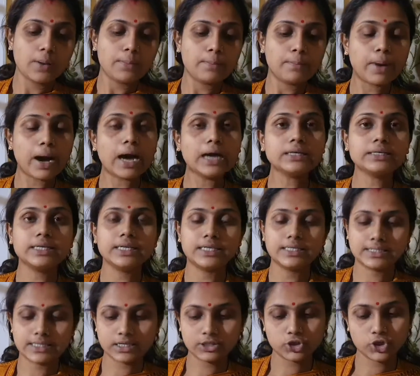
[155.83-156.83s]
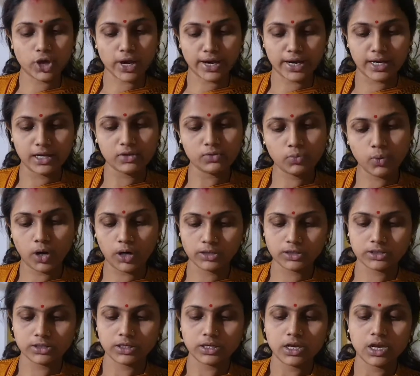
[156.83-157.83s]
But is a joining
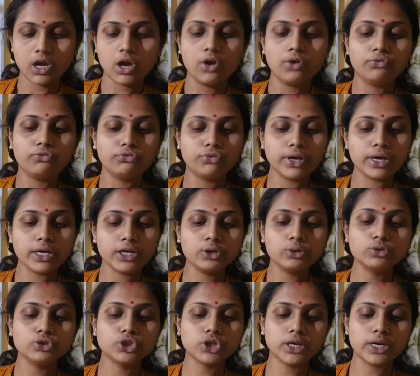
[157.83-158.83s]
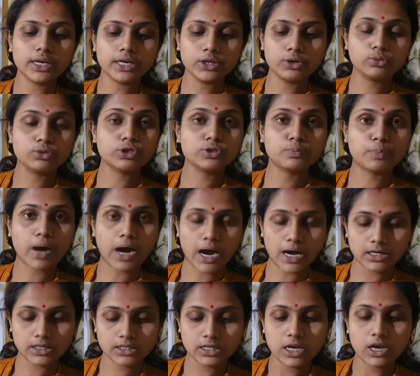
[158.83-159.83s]
word. We usually use
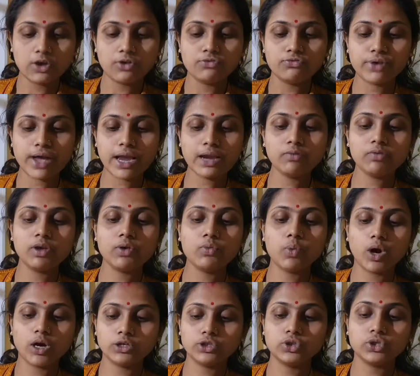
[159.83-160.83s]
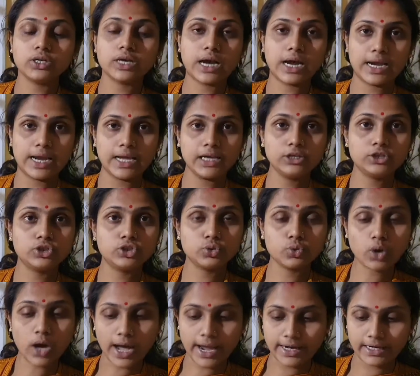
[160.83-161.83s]
but when we want to connect
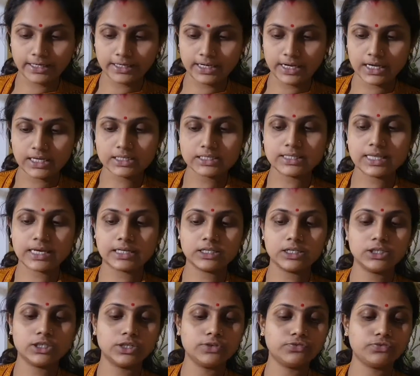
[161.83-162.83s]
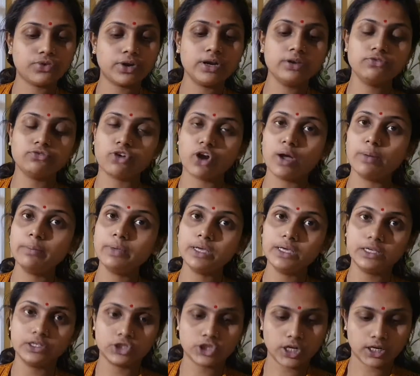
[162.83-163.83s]
two ideas that are different from
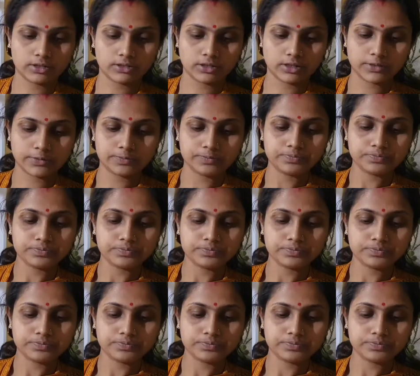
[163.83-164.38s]
each other.